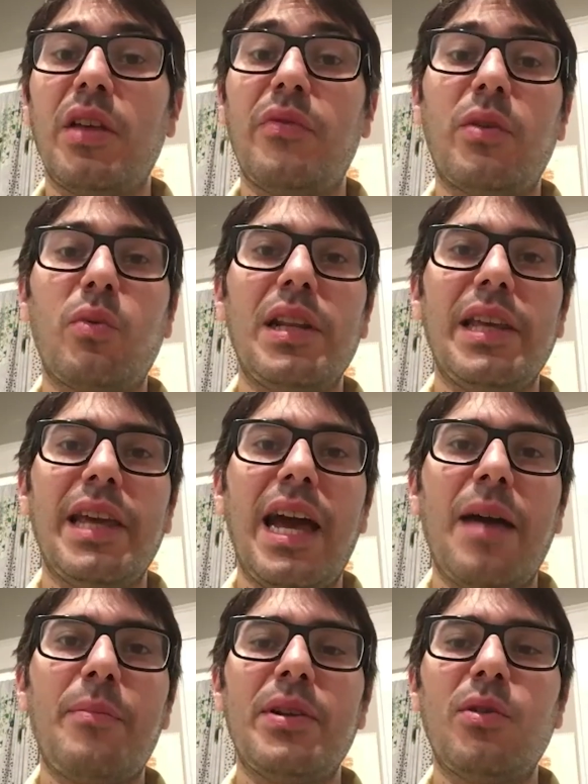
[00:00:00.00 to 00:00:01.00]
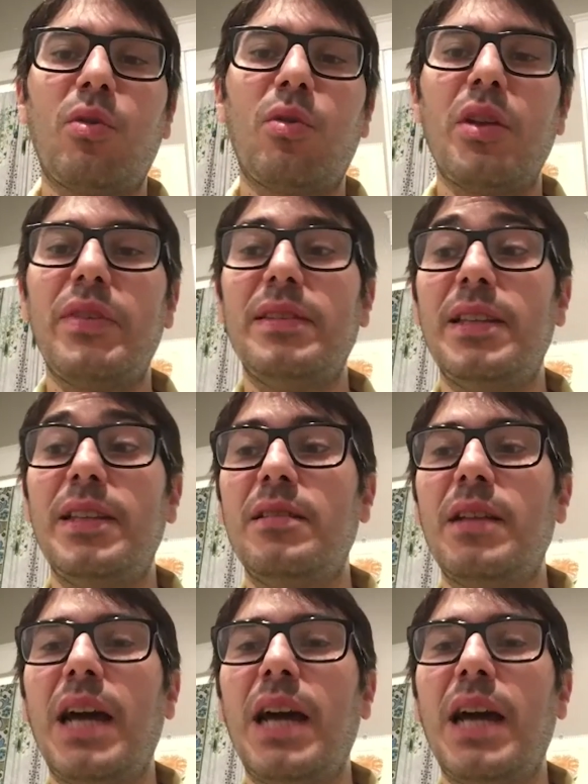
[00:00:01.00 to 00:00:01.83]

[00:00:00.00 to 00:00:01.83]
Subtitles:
if it really happened or if it didn't.